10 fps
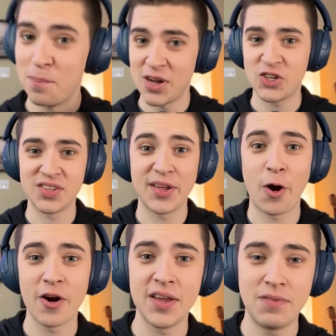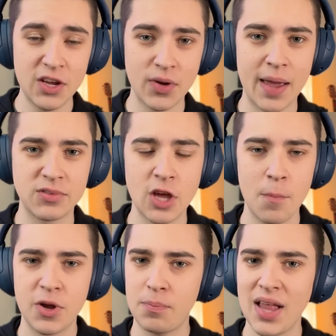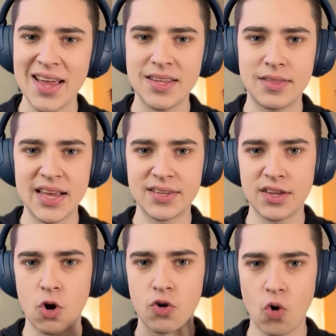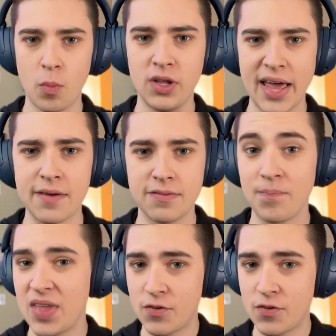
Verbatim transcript: much as they are in video games, but applied to things in our normal life.